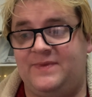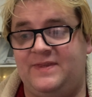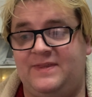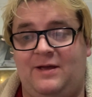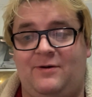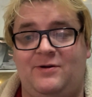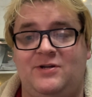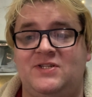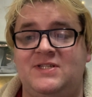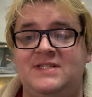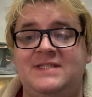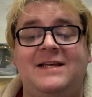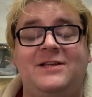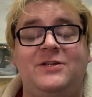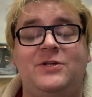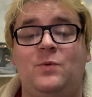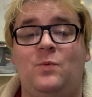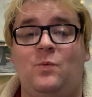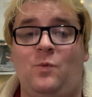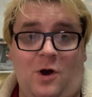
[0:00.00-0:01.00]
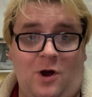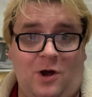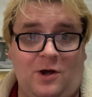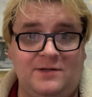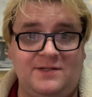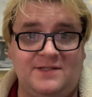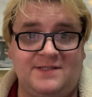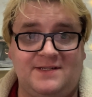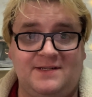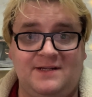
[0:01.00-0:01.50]
Now, it doesn't tell you
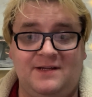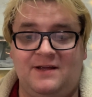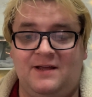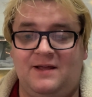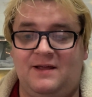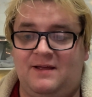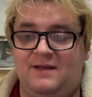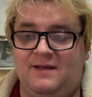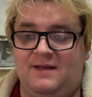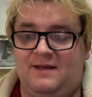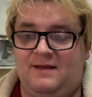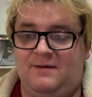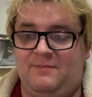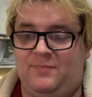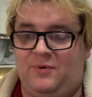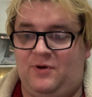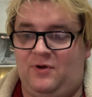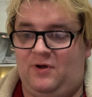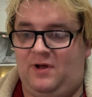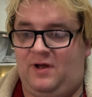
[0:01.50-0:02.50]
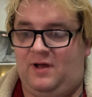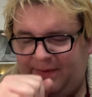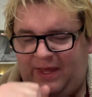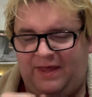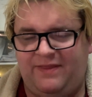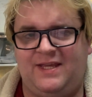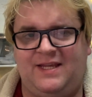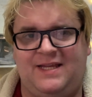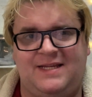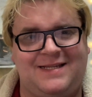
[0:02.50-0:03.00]
what, but I
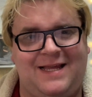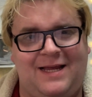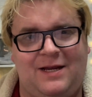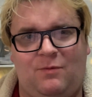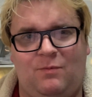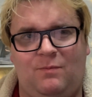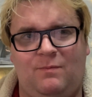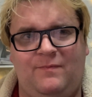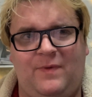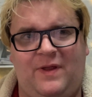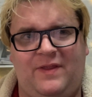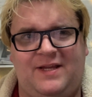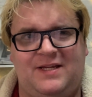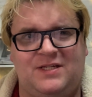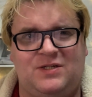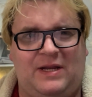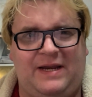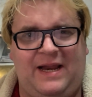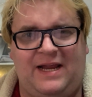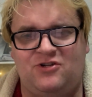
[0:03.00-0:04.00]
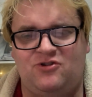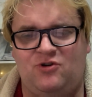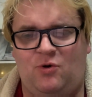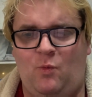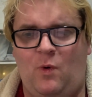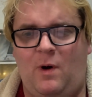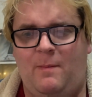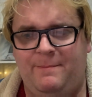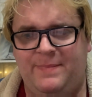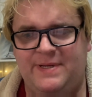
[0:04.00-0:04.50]
think it's an extra
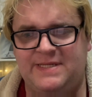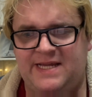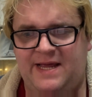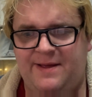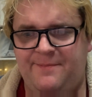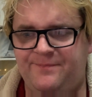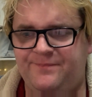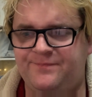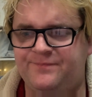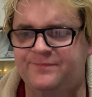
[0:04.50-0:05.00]
1%.